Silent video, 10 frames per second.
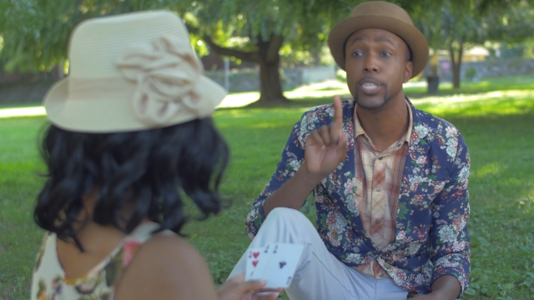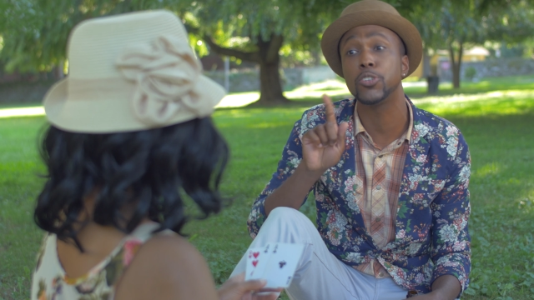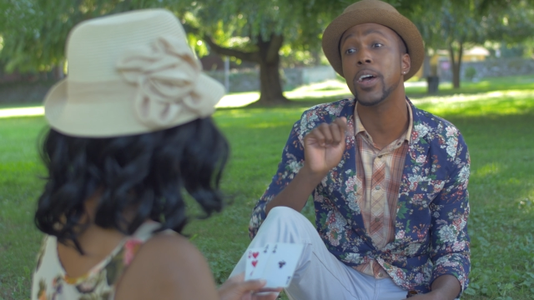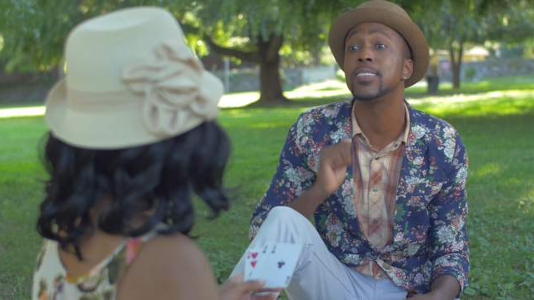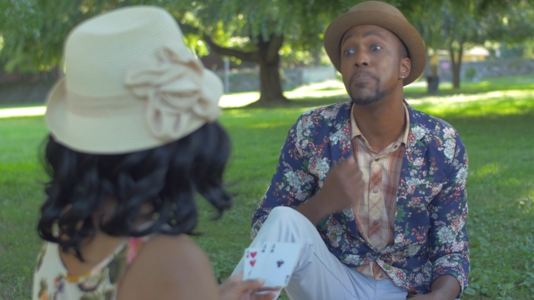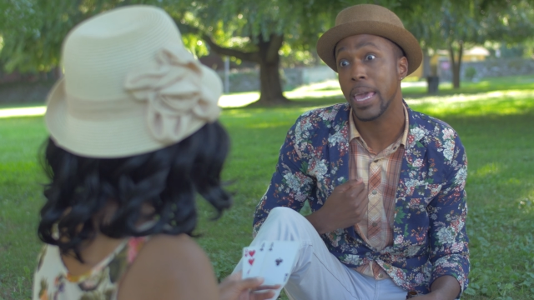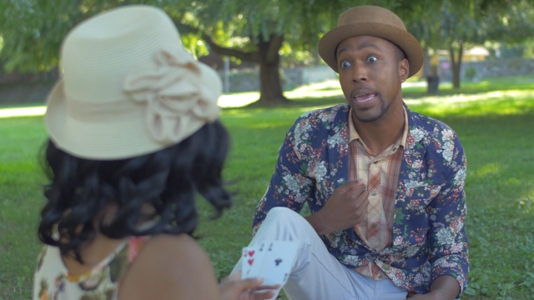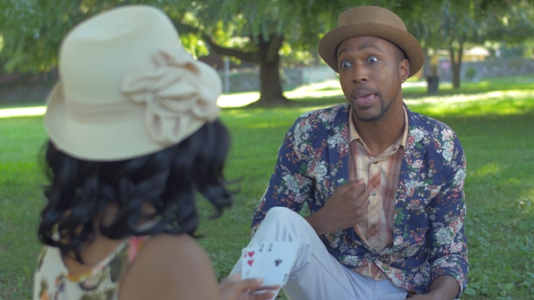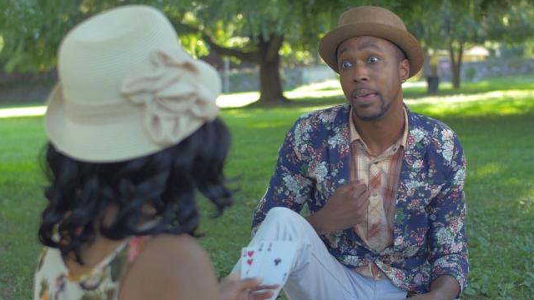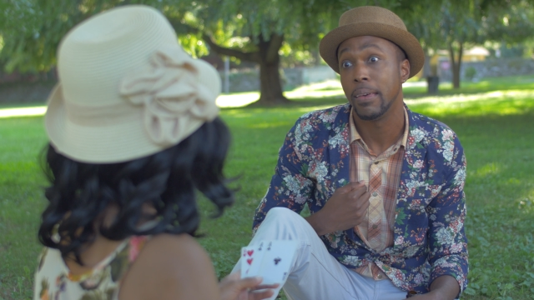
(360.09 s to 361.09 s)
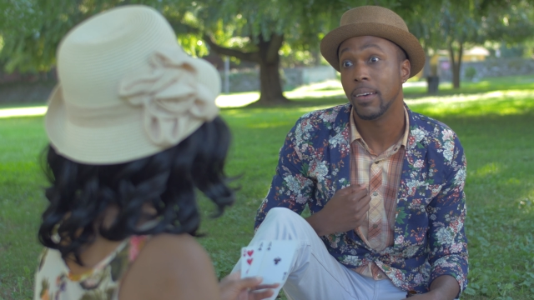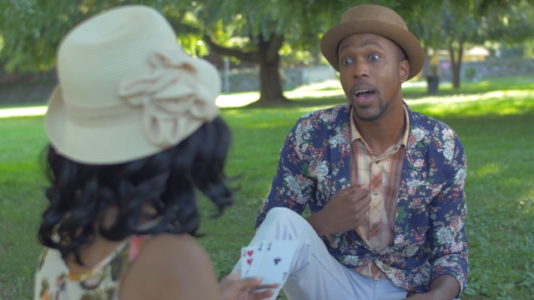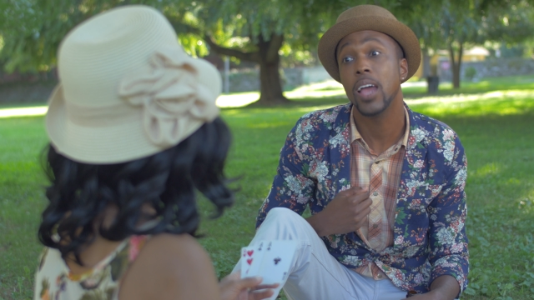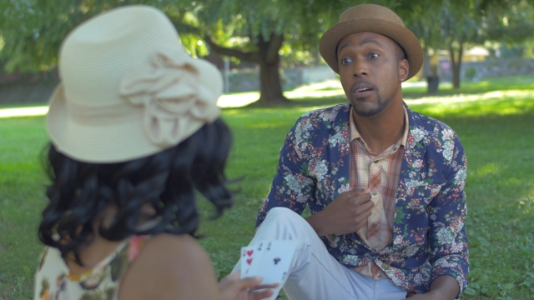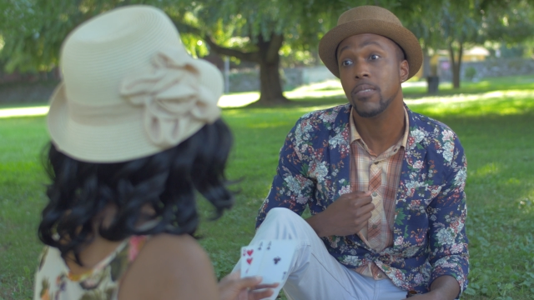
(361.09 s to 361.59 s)
And trust me,
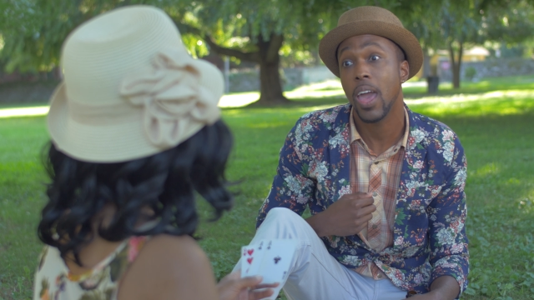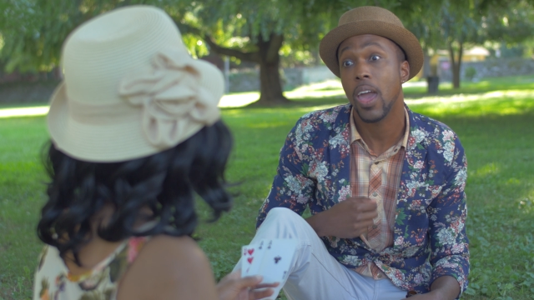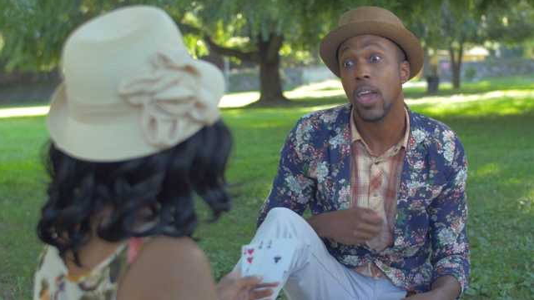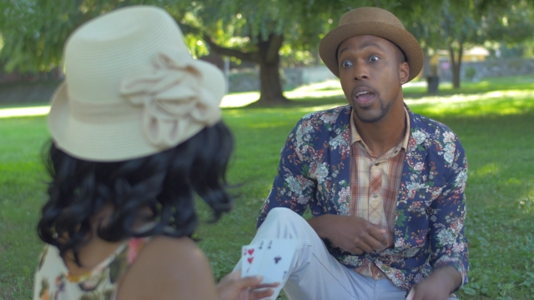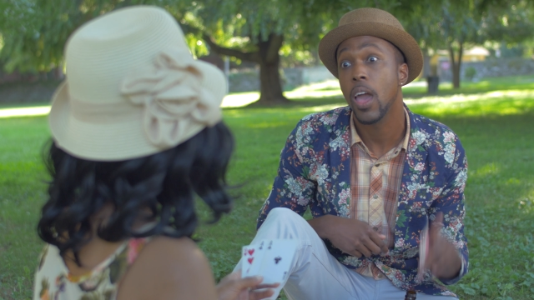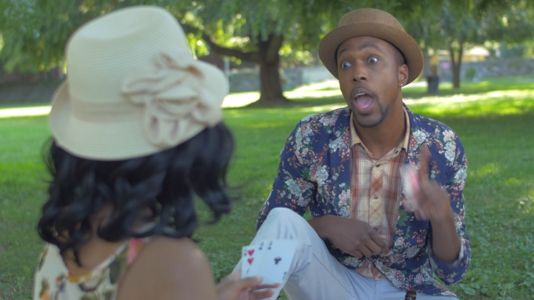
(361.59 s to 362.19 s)
I know gay